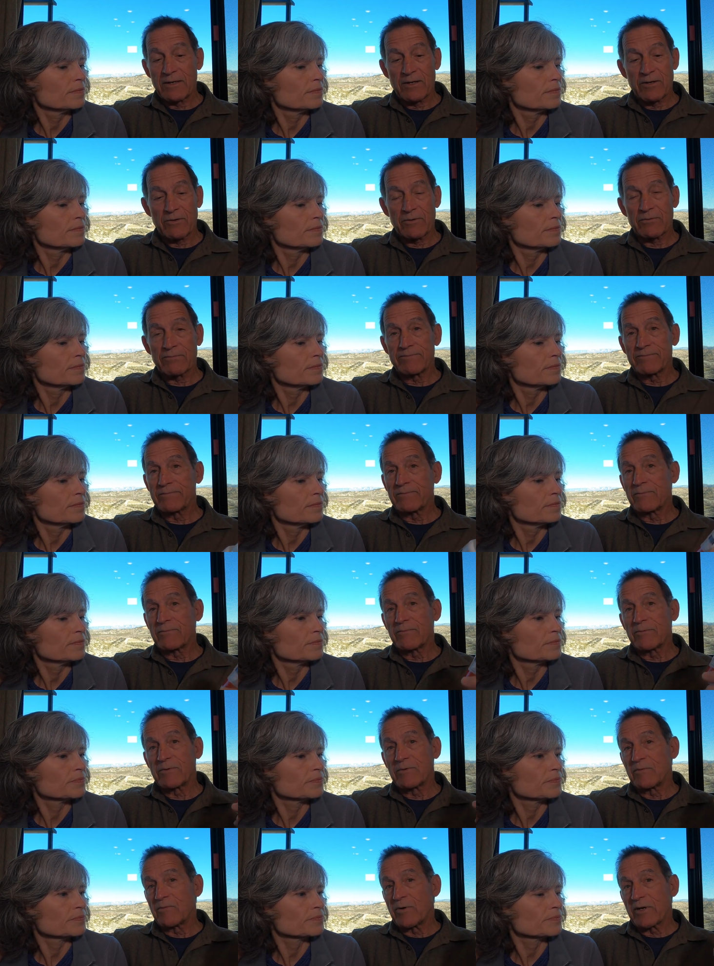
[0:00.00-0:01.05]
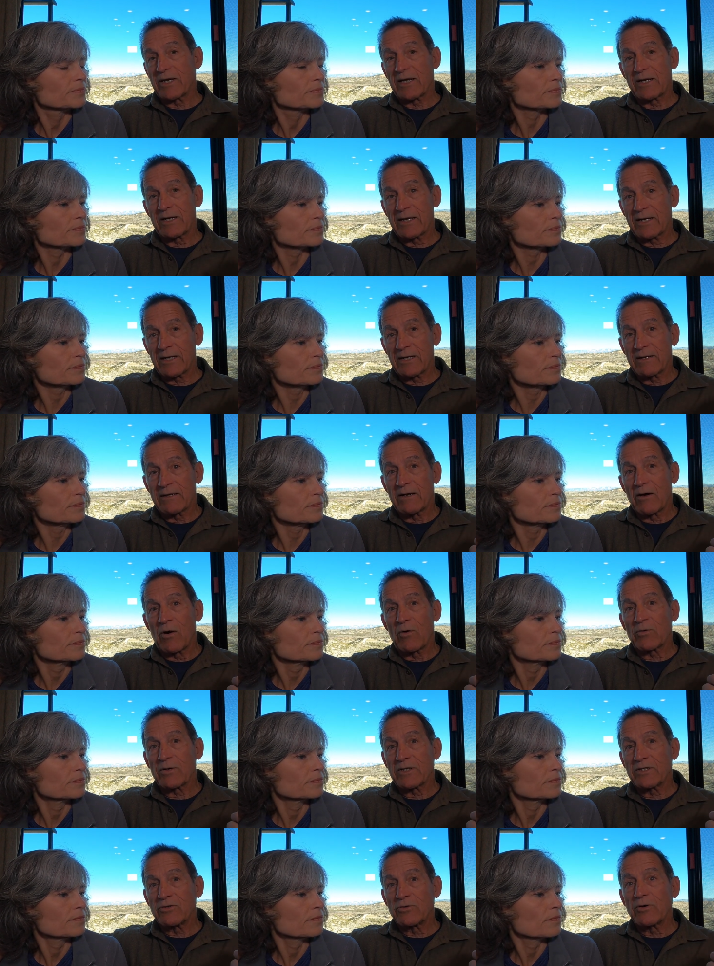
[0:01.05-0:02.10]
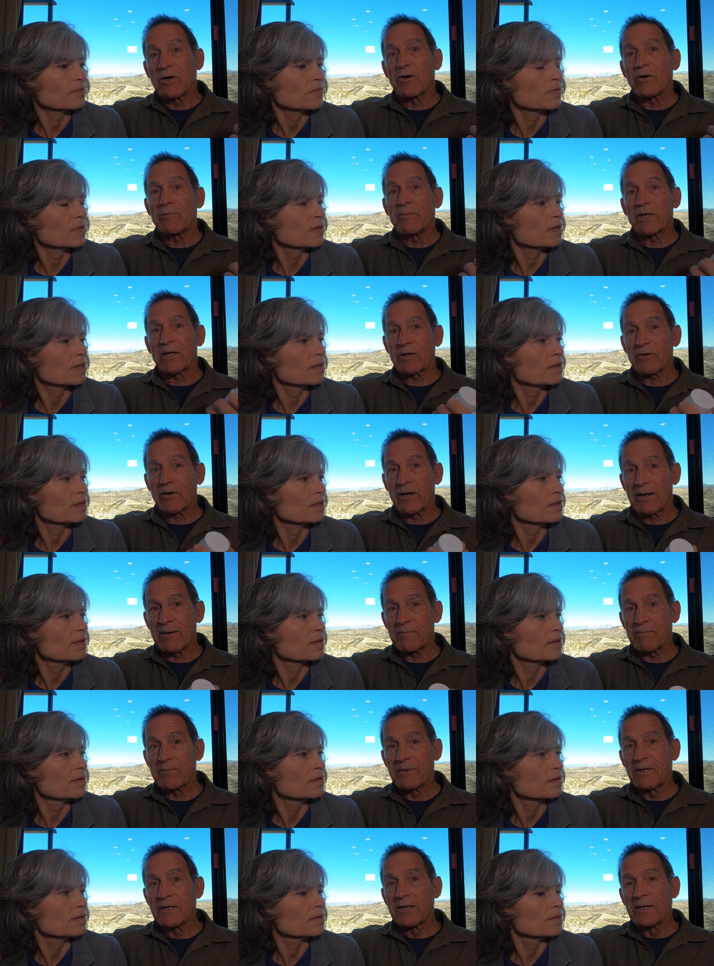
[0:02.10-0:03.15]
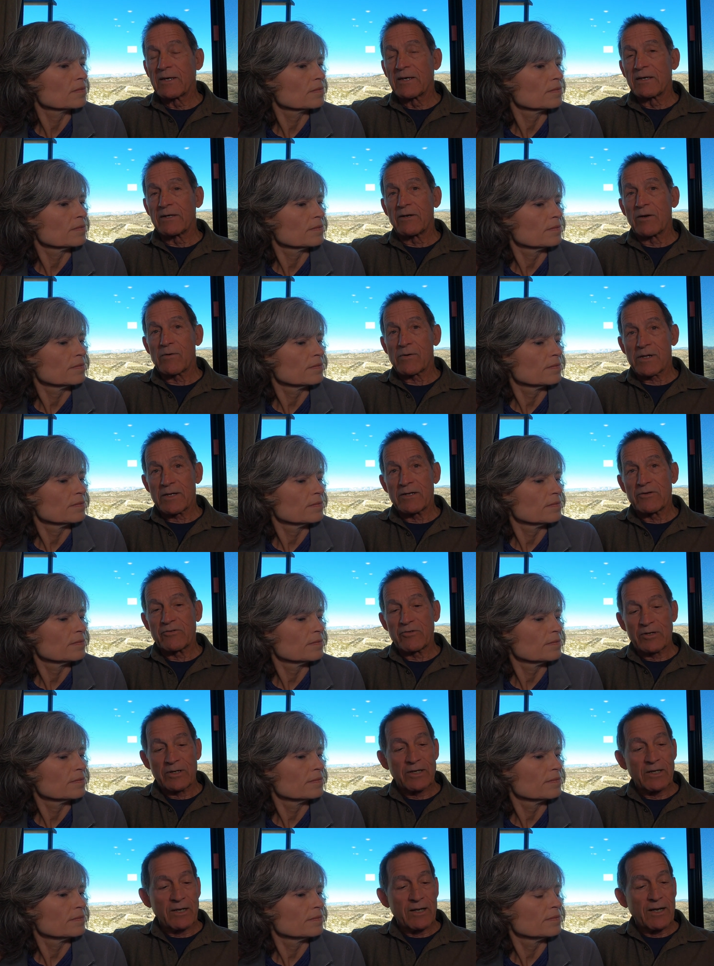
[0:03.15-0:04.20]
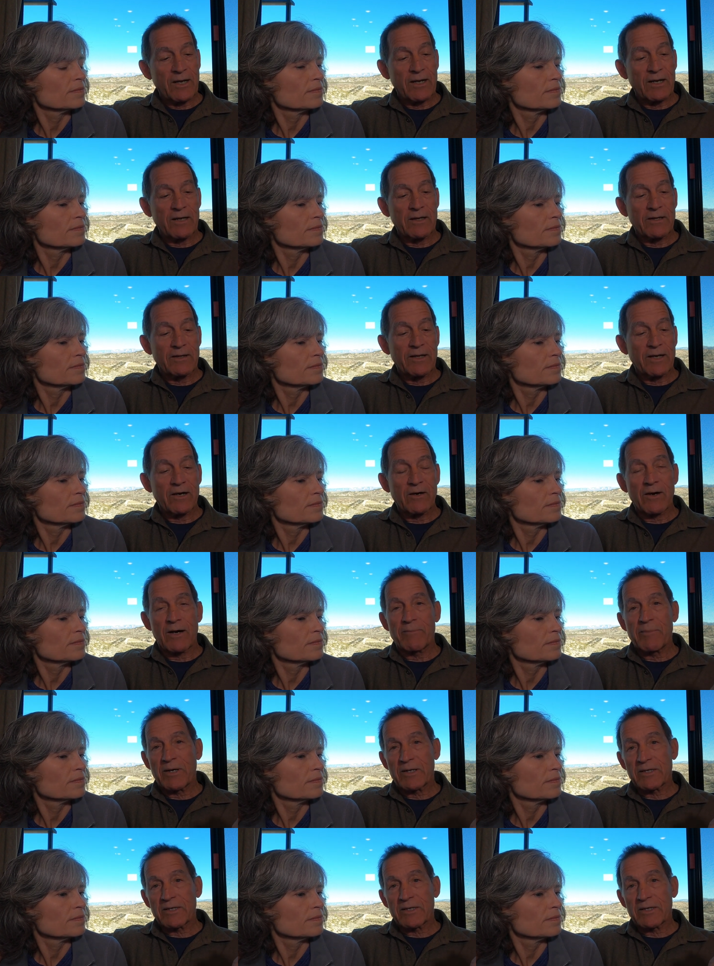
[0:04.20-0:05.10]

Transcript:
Speaker 1: Here we can get only 200 milligram dosage, and and there I